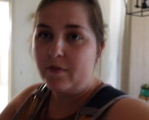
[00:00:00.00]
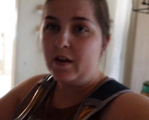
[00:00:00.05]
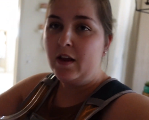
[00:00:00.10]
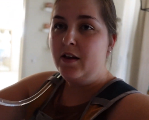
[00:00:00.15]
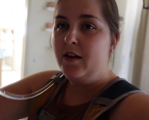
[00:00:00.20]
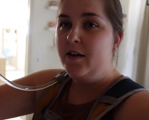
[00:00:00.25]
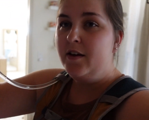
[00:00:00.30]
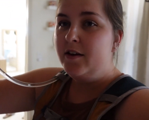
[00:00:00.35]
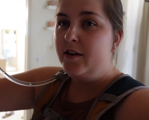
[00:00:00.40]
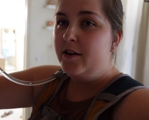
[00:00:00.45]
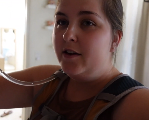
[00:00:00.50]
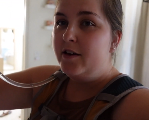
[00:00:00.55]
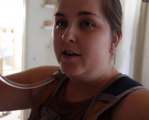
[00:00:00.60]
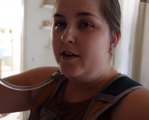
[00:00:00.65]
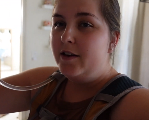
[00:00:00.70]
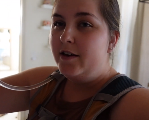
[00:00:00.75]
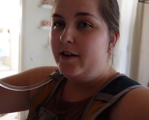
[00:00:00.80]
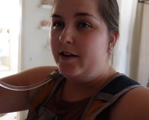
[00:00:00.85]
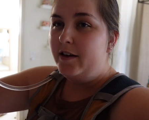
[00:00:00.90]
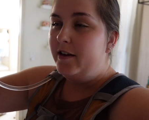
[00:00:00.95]

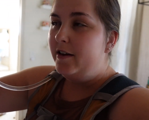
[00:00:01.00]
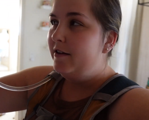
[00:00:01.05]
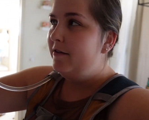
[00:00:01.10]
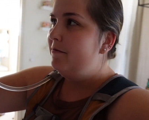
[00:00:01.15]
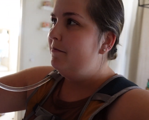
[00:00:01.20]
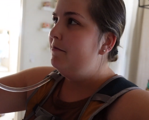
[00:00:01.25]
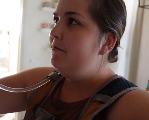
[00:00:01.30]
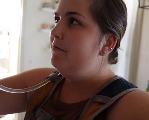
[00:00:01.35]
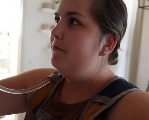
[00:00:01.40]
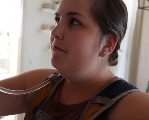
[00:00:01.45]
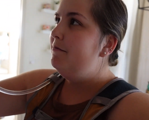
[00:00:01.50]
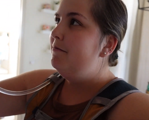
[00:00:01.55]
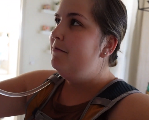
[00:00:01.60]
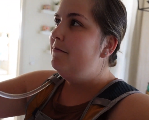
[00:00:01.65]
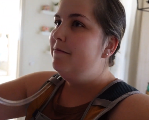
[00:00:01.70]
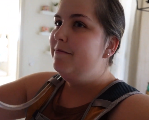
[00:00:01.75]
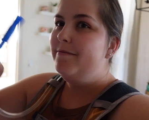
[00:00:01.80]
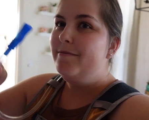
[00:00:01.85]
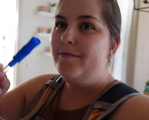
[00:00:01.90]
Nobody speaks.